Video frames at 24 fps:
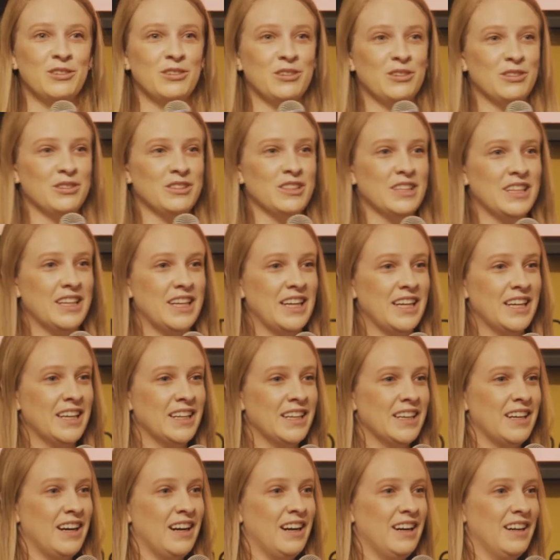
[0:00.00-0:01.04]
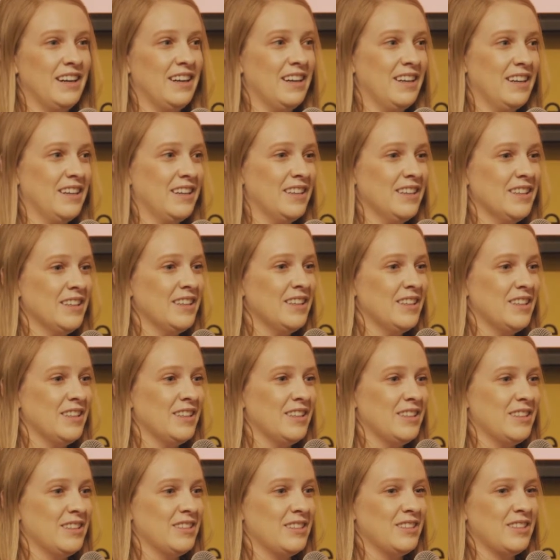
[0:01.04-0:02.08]
only are
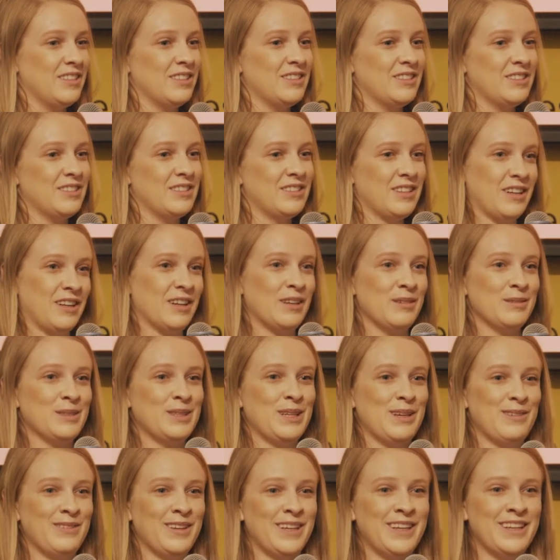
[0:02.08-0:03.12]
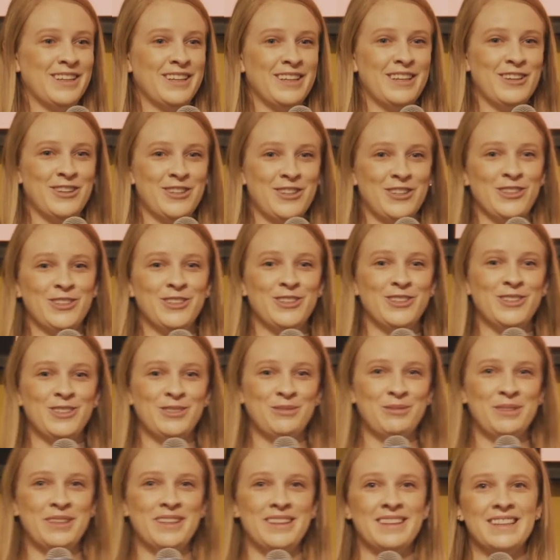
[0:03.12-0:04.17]
startups having issues
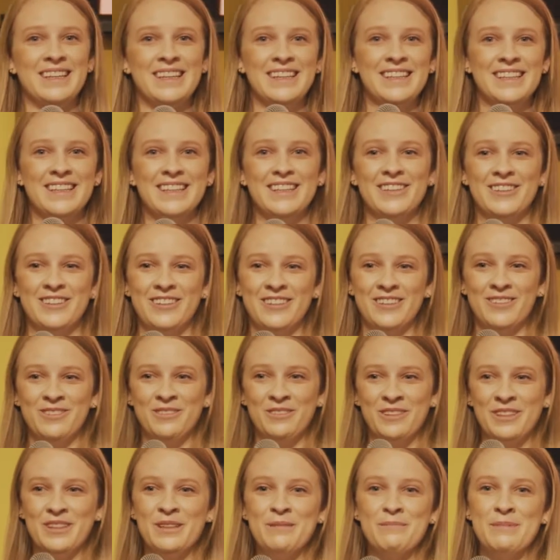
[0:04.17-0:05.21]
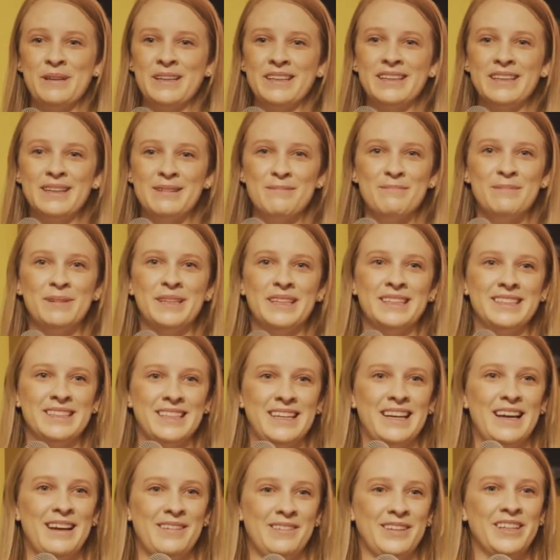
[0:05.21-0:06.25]
with that, there are really big companies that
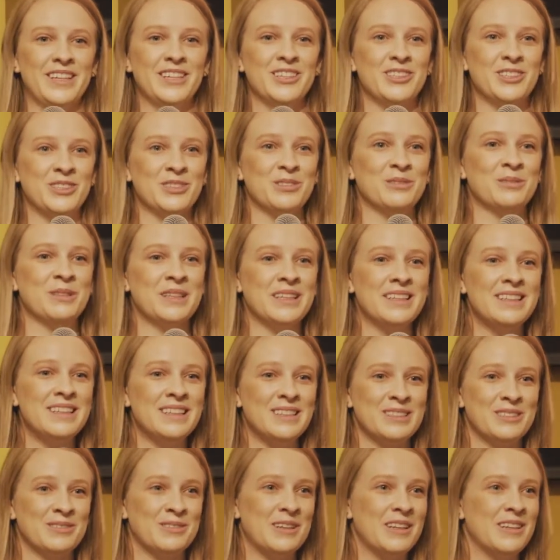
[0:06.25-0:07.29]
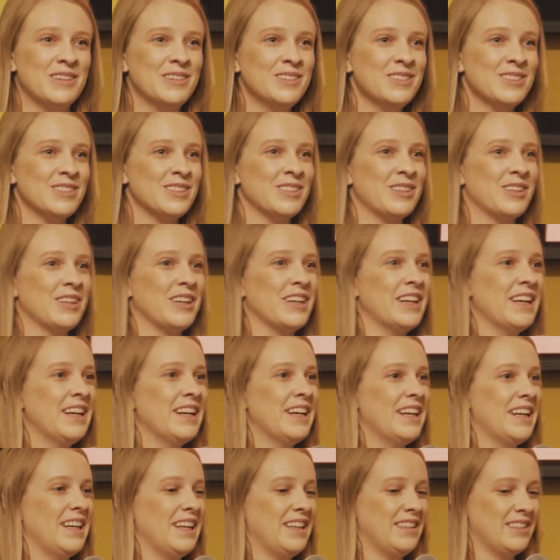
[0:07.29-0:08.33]
are having issues with it as well. So
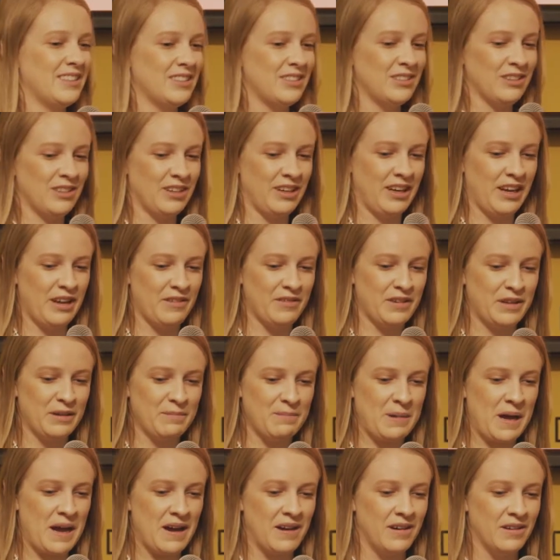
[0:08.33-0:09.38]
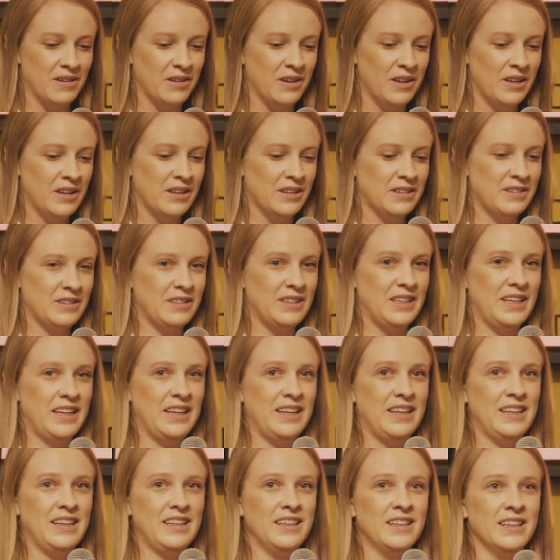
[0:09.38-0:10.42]
it's not even about
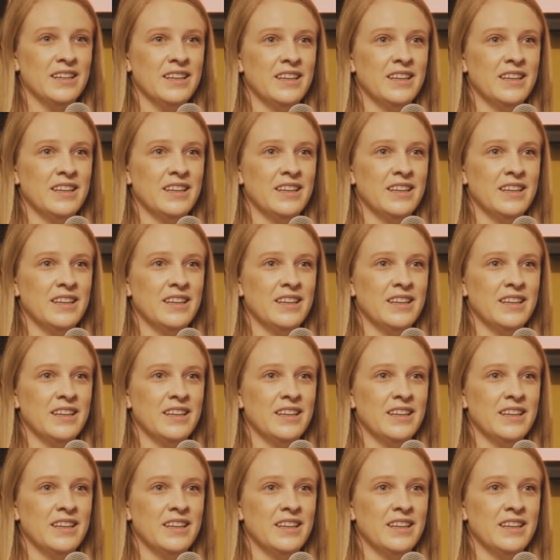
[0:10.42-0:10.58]
the